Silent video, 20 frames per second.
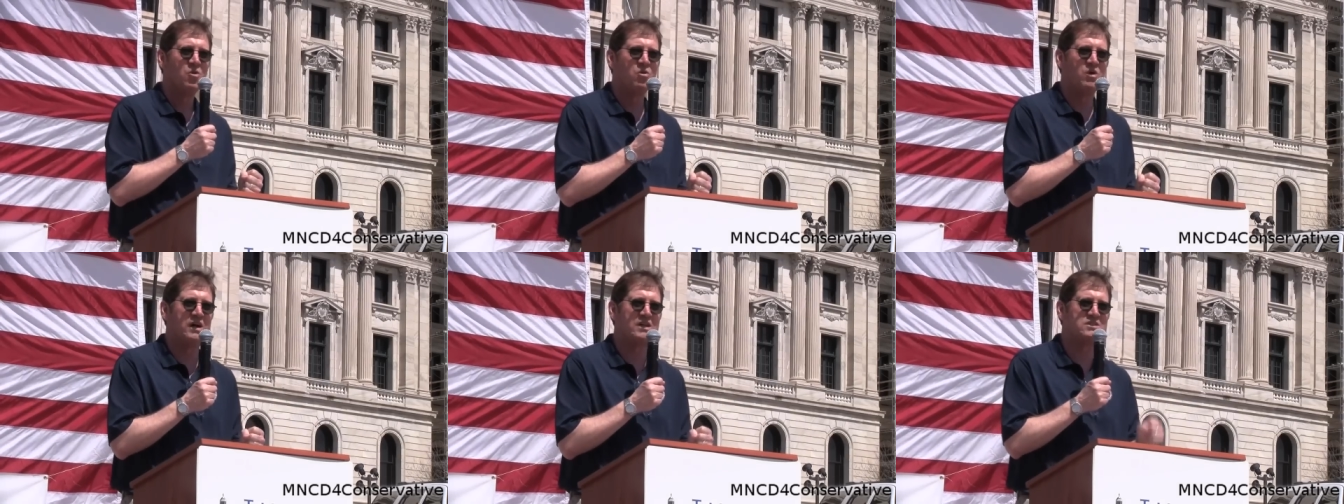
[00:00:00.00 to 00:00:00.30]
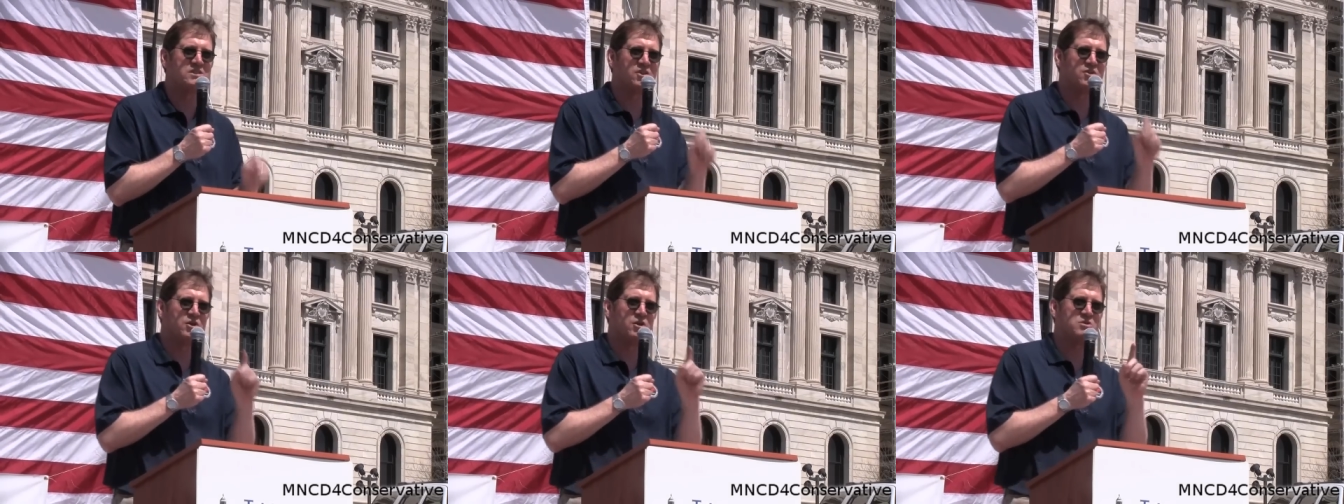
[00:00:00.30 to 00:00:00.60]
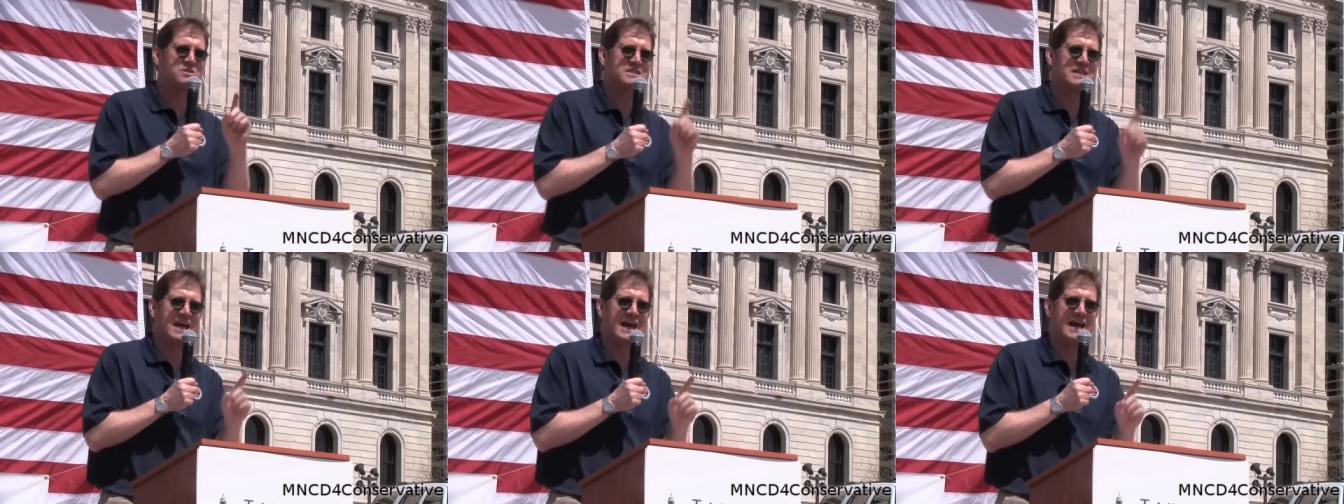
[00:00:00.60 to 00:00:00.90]
was
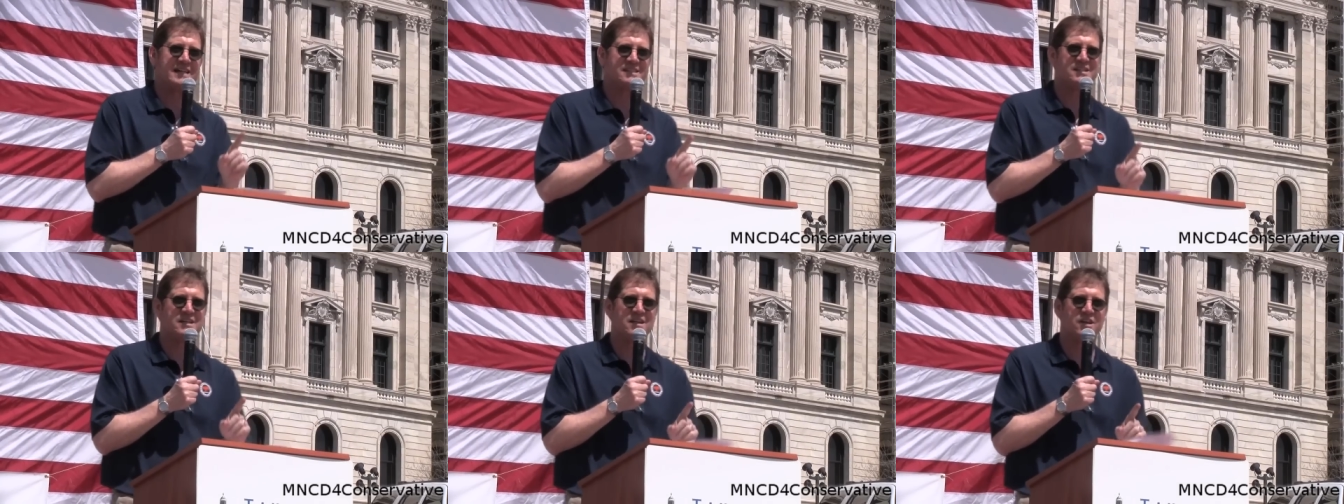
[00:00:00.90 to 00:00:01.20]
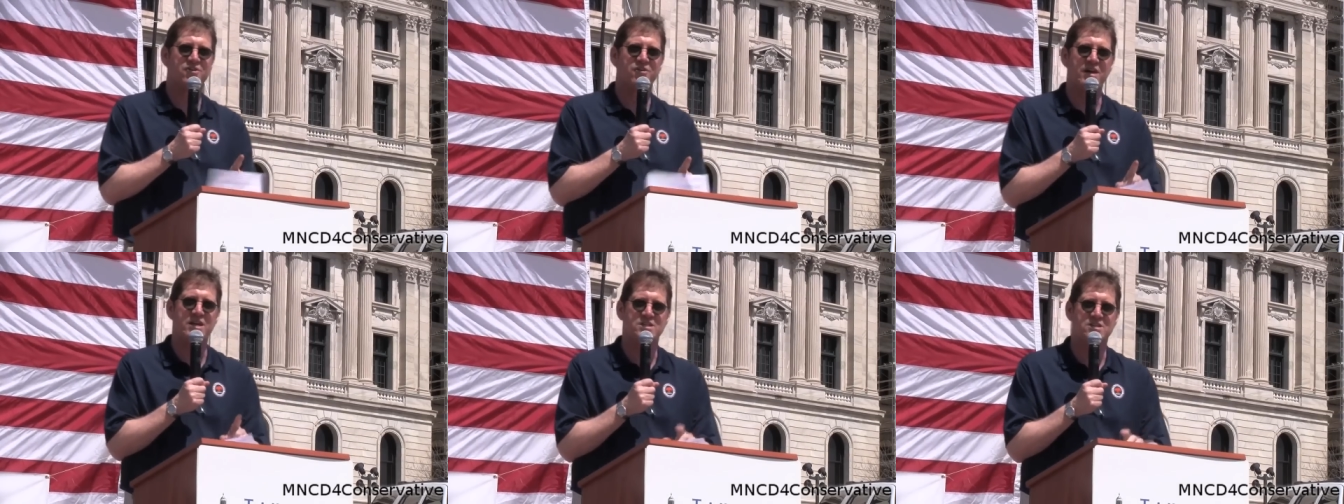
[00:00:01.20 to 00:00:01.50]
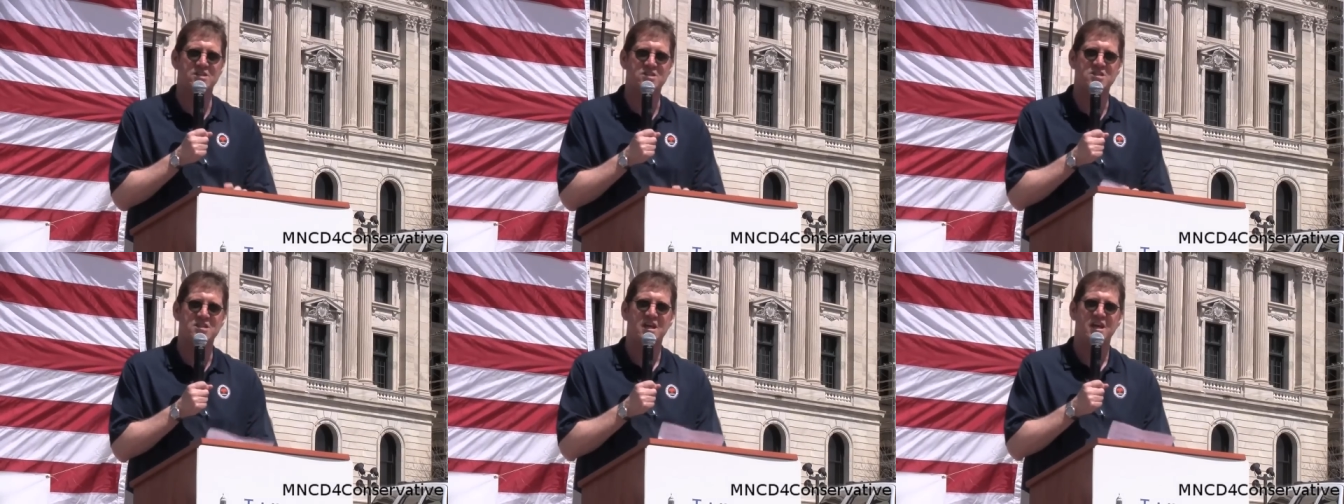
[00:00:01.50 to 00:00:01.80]
those tax
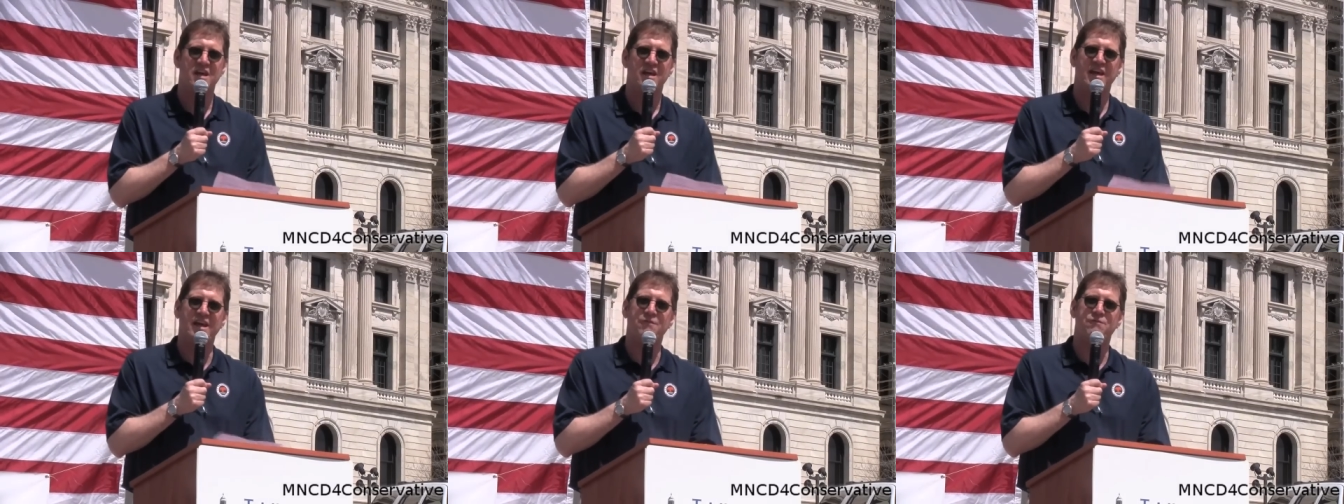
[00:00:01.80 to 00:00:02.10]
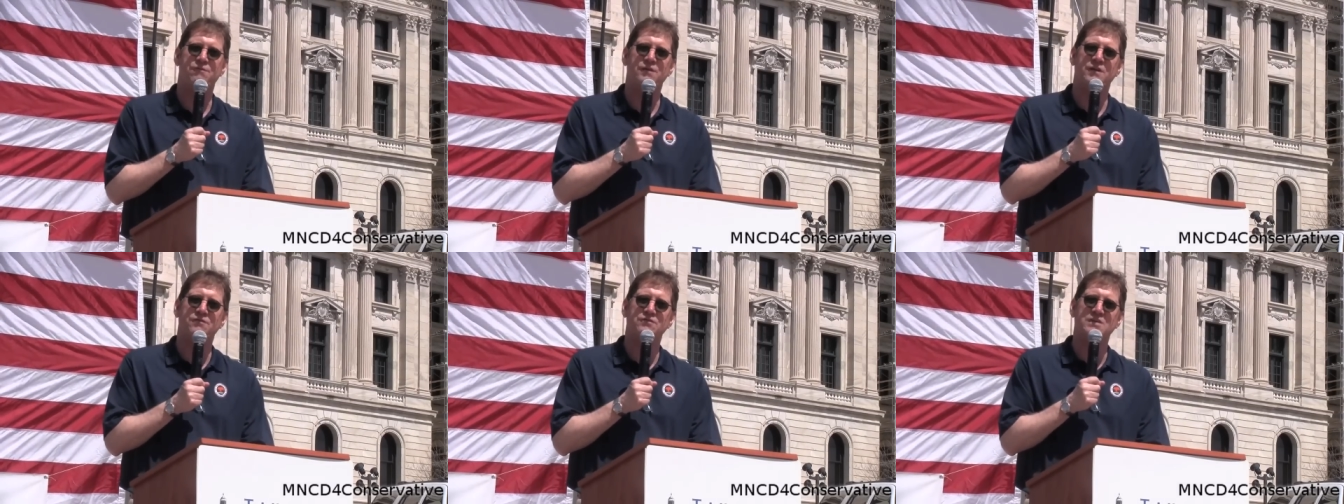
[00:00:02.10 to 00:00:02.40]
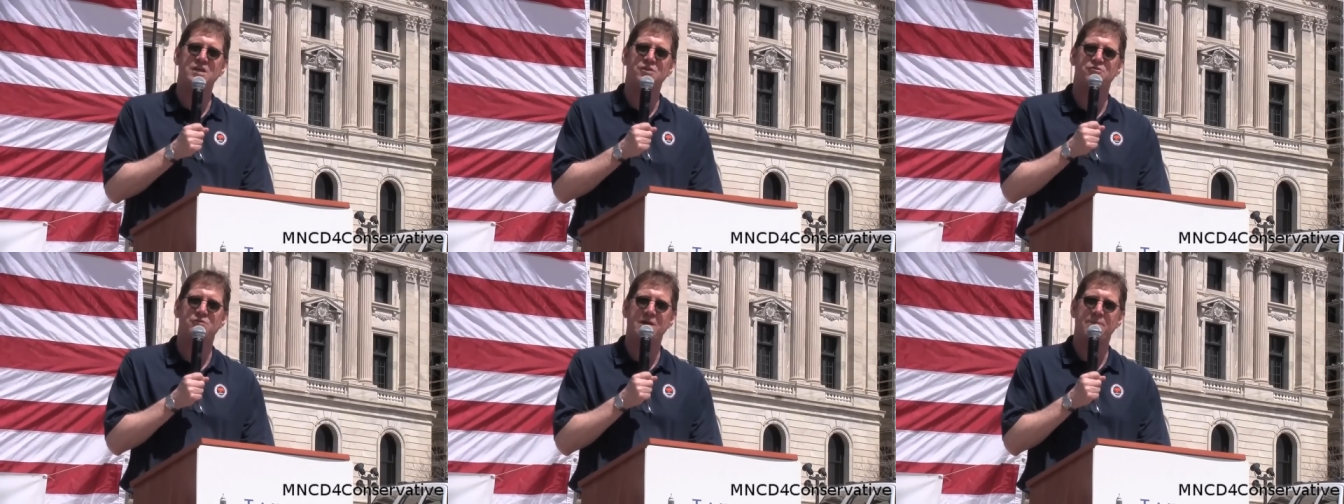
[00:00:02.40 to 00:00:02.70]
increases hit
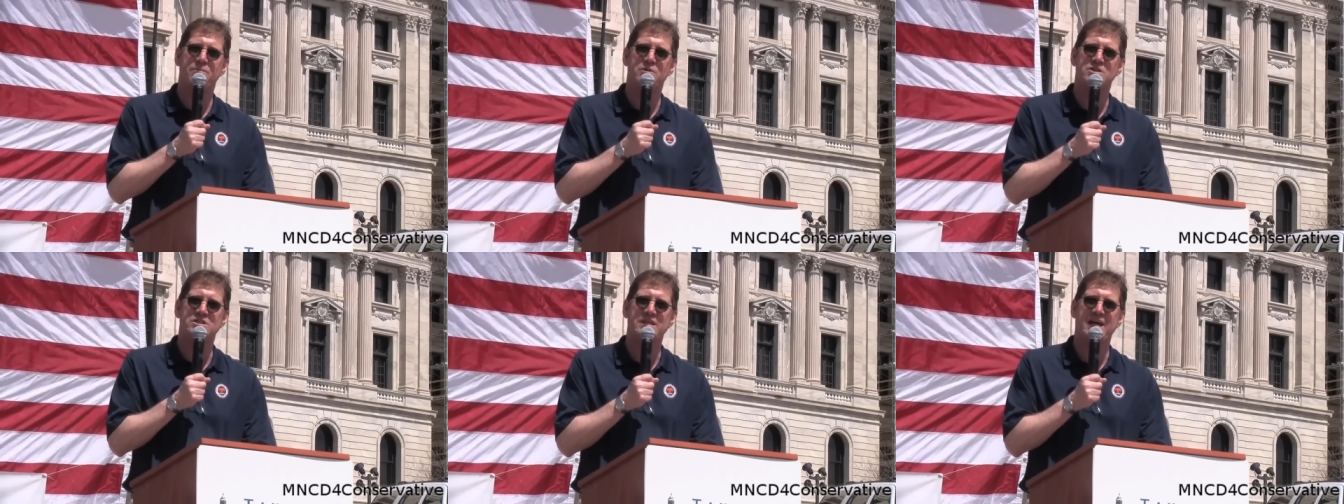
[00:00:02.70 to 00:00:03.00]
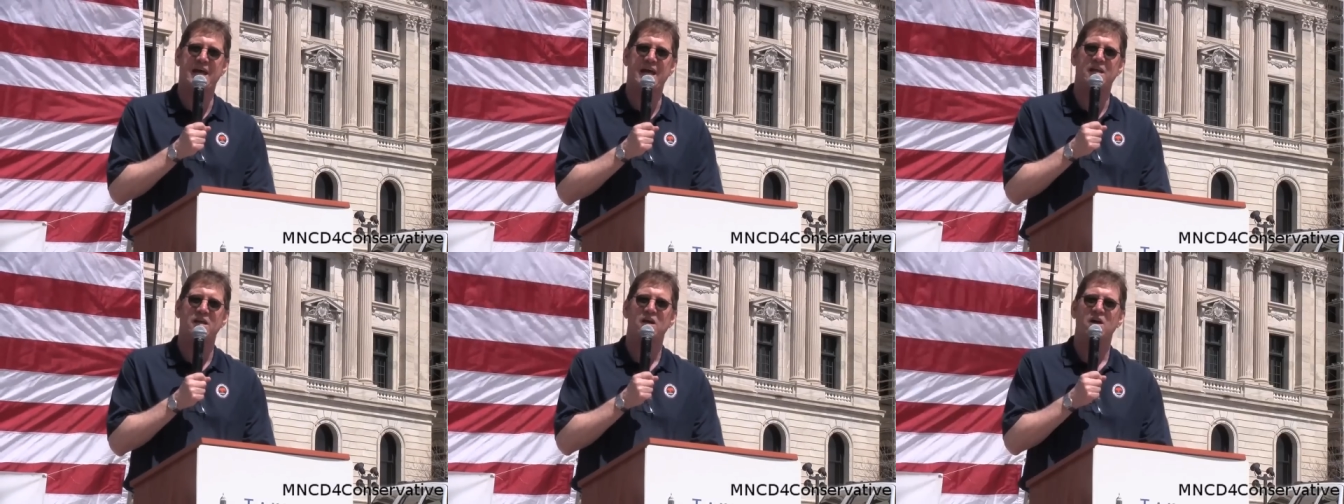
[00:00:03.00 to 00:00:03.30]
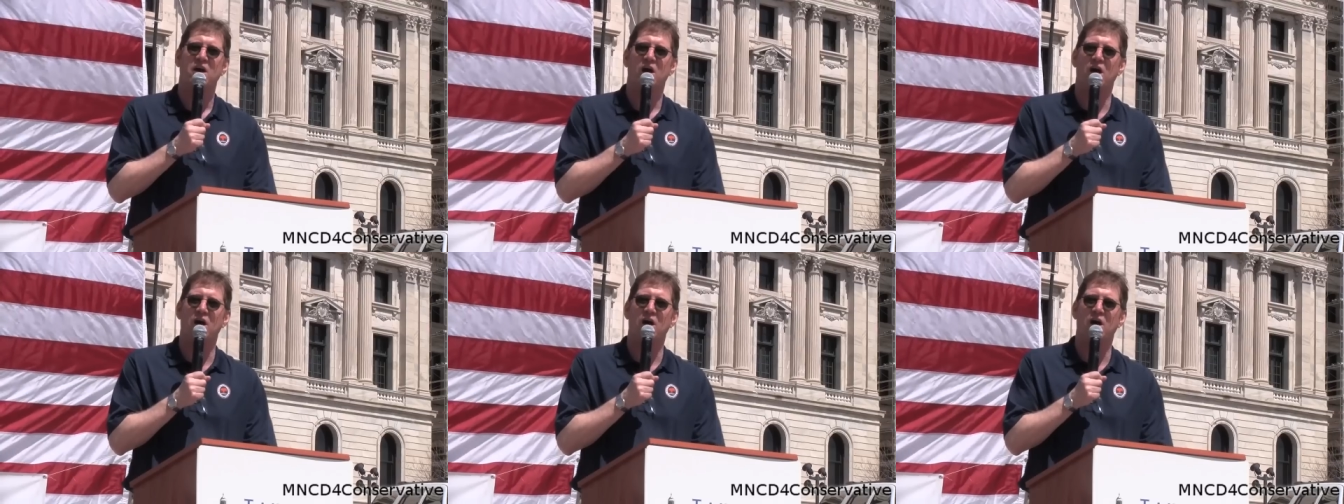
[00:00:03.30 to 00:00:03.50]
53%